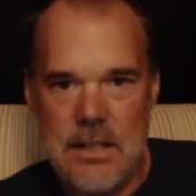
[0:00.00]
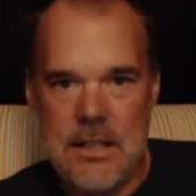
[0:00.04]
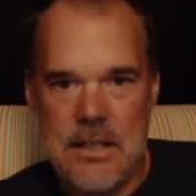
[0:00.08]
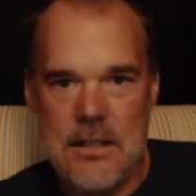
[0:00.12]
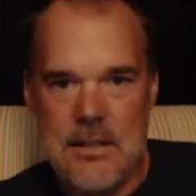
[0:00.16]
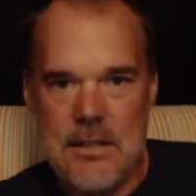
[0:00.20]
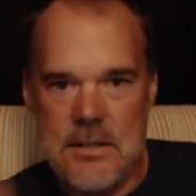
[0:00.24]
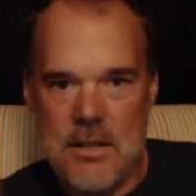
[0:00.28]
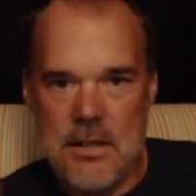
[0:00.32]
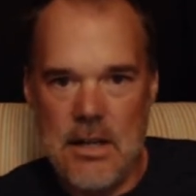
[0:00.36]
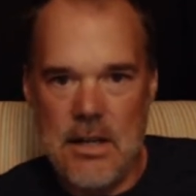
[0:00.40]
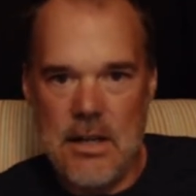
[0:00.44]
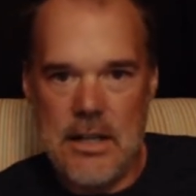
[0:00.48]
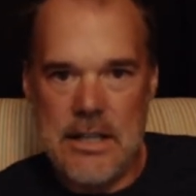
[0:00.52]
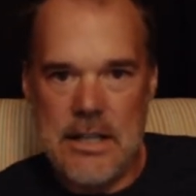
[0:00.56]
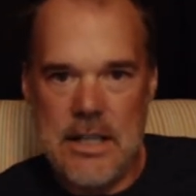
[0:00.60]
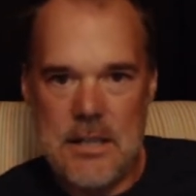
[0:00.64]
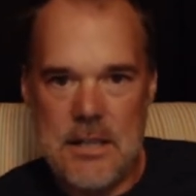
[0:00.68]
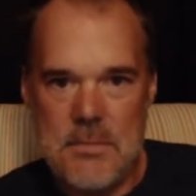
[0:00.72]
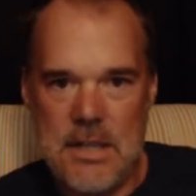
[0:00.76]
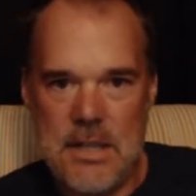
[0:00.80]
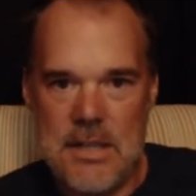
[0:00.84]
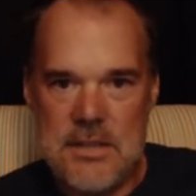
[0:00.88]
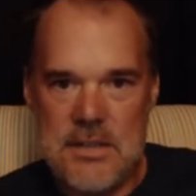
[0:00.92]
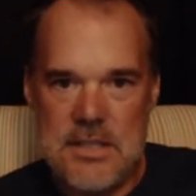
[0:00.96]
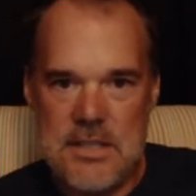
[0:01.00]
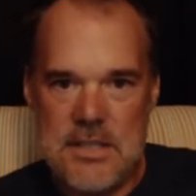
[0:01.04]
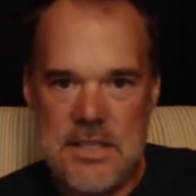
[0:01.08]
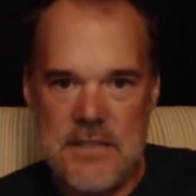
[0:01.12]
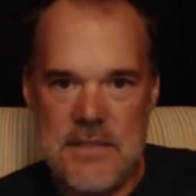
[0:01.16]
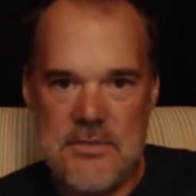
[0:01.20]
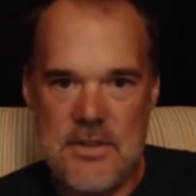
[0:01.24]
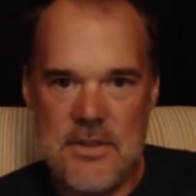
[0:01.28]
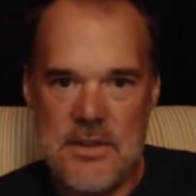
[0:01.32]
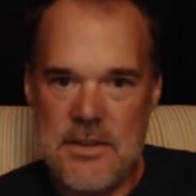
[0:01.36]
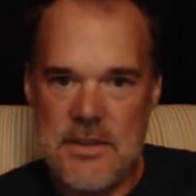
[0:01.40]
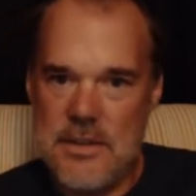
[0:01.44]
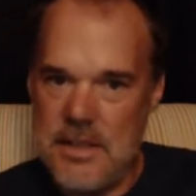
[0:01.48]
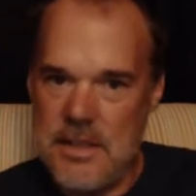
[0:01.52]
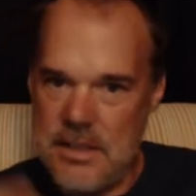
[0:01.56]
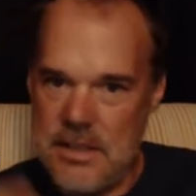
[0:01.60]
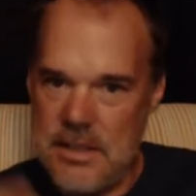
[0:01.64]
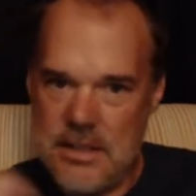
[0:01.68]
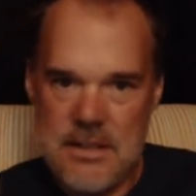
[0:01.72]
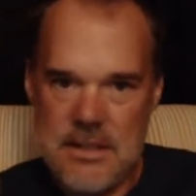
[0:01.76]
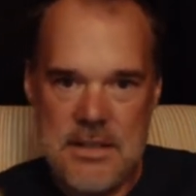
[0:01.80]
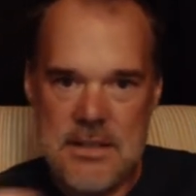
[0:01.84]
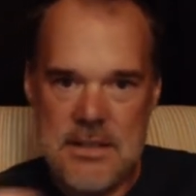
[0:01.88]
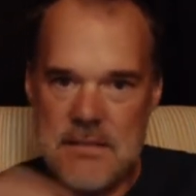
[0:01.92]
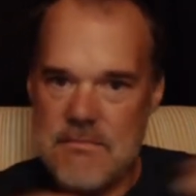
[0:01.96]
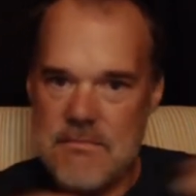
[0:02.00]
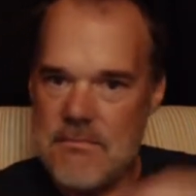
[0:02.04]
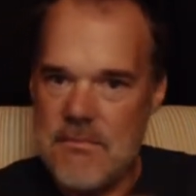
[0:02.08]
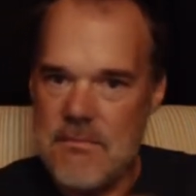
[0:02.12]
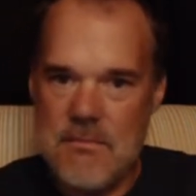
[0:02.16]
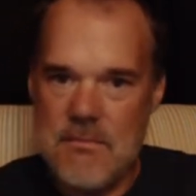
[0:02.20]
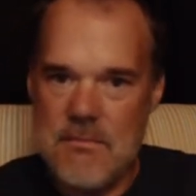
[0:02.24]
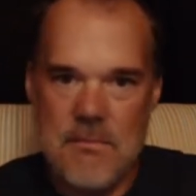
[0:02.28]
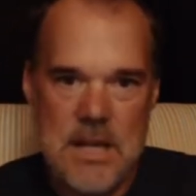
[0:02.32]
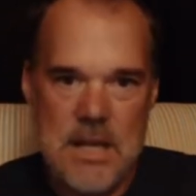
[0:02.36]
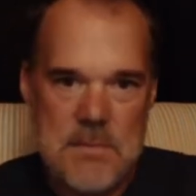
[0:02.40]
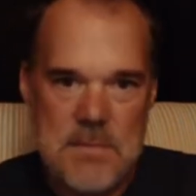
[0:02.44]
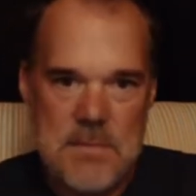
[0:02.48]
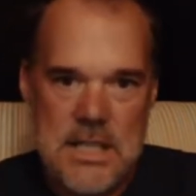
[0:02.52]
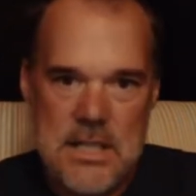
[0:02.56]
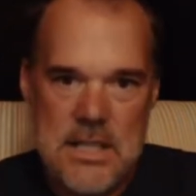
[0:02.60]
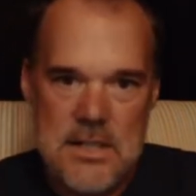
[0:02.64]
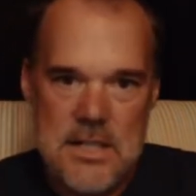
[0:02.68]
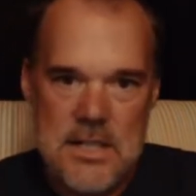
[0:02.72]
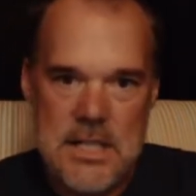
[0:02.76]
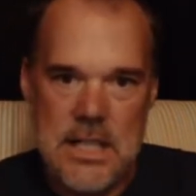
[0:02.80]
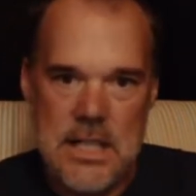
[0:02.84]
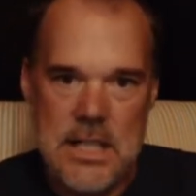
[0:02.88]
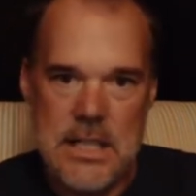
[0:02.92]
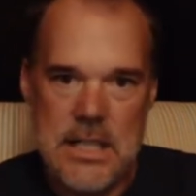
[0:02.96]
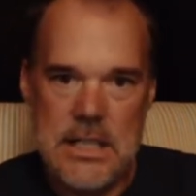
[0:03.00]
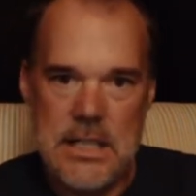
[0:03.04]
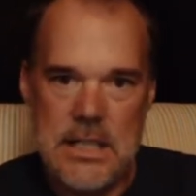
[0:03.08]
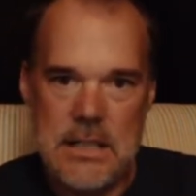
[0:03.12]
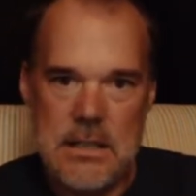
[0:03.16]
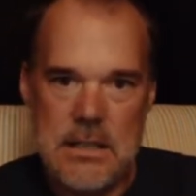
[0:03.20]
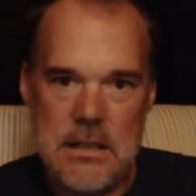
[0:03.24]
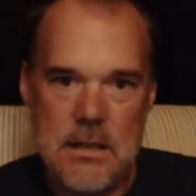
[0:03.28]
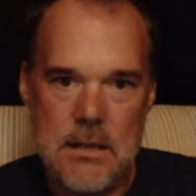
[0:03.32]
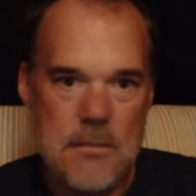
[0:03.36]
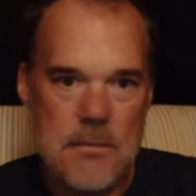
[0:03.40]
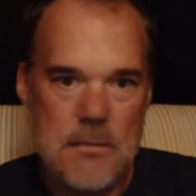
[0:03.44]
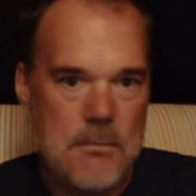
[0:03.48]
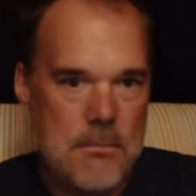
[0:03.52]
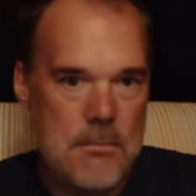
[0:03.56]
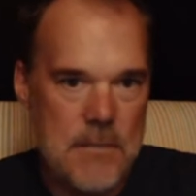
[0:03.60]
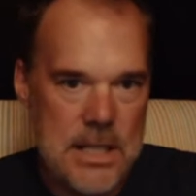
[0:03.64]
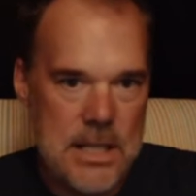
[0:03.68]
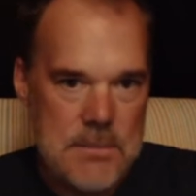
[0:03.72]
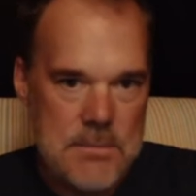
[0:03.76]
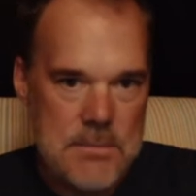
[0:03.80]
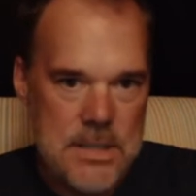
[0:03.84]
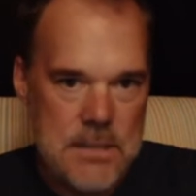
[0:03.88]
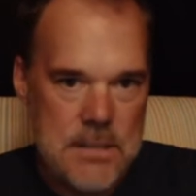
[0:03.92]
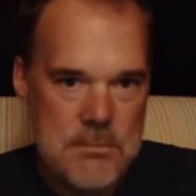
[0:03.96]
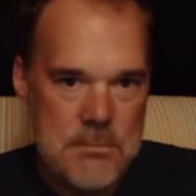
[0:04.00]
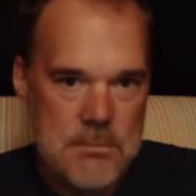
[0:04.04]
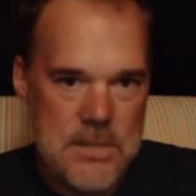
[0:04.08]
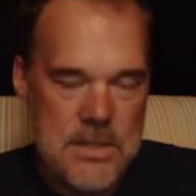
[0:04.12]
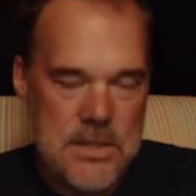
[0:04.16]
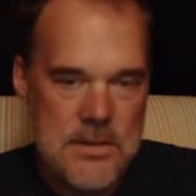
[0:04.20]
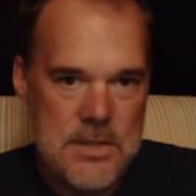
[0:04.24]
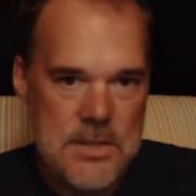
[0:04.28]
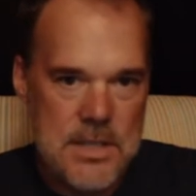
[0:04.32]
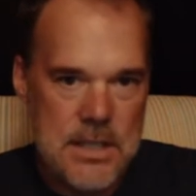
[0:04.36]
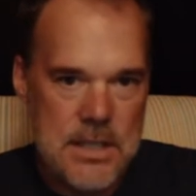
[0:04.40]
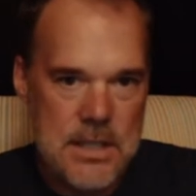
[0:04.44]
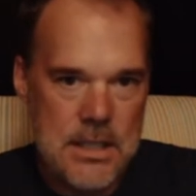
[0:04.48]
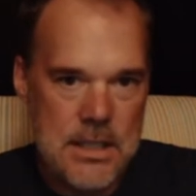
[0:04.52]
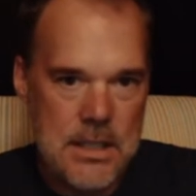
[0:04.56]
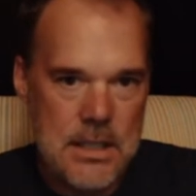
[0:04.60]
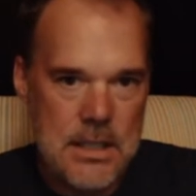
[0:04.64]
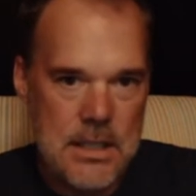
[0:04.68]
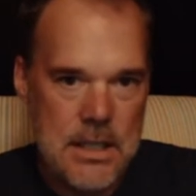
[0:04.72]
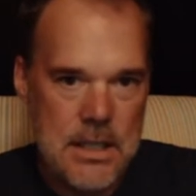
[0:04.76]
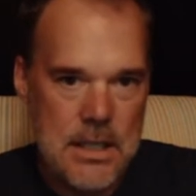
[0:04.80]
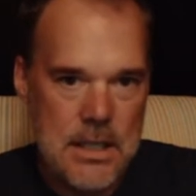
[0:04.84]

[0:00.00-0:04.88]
They're talking about different things, might be entertaining, might be amusing,